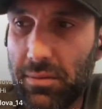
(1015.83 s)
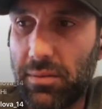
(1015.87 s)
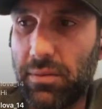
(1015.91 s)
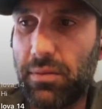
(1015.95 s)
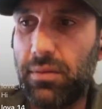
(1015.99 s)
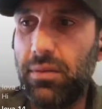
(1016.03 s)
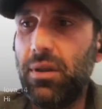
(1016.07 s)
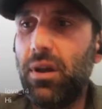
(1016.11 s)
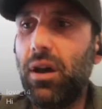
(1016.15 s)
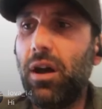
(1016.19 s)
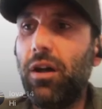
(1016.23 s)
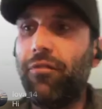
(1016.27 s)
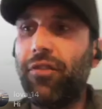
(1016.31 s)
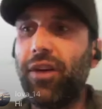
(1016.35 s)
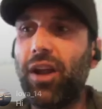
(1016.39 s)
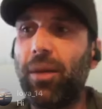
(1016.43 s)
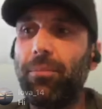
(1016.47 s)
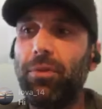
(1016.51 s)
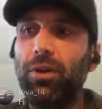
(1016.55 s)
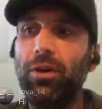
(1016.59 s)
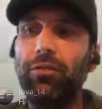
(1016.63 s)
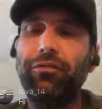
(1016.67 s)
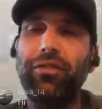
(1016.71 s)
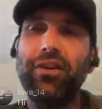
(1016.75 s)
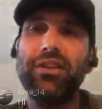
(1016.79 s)
No, for the
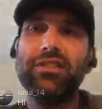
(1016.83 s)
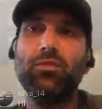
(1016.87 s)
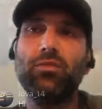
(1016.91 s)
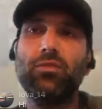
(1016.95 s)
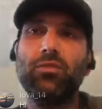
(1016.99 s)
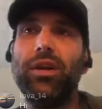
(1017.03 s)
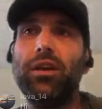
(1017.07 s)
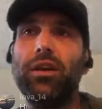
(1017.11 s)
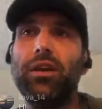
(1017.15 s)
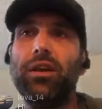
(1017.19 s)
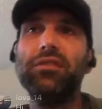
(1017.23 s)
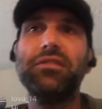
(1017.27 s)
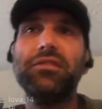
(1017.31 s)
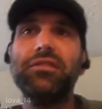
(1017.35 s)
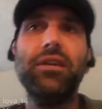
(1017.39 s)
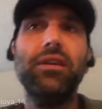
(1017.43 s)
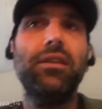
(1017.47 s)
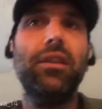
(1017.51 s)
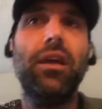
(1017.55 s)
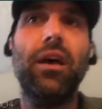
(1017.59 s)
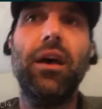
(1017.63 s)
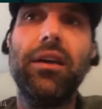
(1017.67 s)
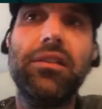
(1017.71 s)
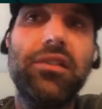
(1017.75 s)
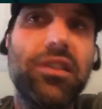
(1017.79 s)
bluefins, we're
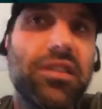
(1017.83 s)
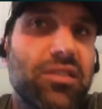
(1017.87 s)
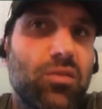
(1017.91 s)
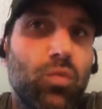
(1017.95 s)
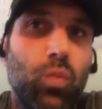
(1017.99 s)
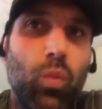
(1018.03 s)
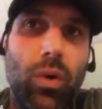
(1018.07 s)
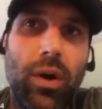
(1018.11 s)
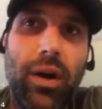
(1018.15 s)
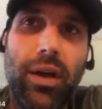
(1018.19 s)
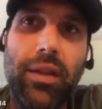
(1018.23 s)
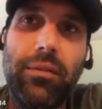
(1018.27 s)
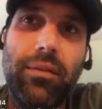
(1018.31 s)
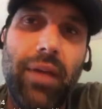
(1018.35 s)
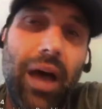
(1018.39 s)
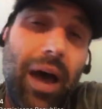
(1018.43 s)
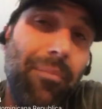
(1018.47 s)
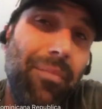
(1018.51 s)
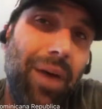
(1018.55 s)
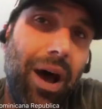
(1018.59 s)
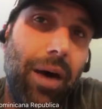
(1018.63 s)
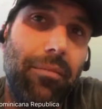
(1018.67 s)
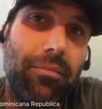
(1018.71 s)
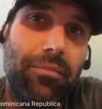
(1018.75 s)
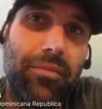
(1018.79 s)
using just one.
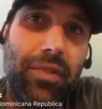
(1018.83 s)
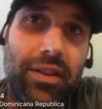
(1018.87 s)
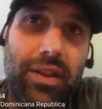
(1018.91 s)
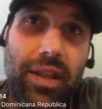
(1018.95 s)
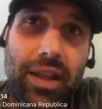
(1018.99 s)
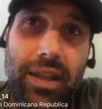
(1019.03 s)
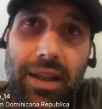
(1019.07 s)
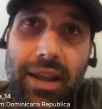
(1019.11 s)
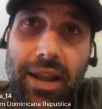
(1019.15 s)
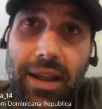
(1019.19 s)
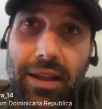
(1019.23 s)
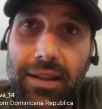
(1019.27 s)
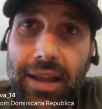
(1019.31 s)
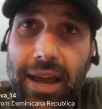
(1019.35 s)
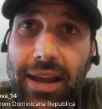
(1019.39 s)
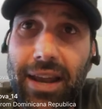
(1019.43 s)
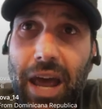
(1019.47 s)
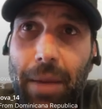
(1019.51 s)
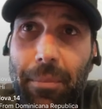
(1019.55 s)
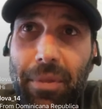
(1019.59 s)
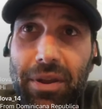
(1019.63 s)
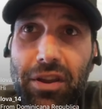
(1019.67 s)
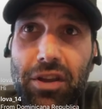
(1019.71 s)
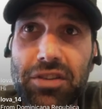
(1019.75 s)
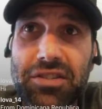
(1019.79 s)
Lately, I've been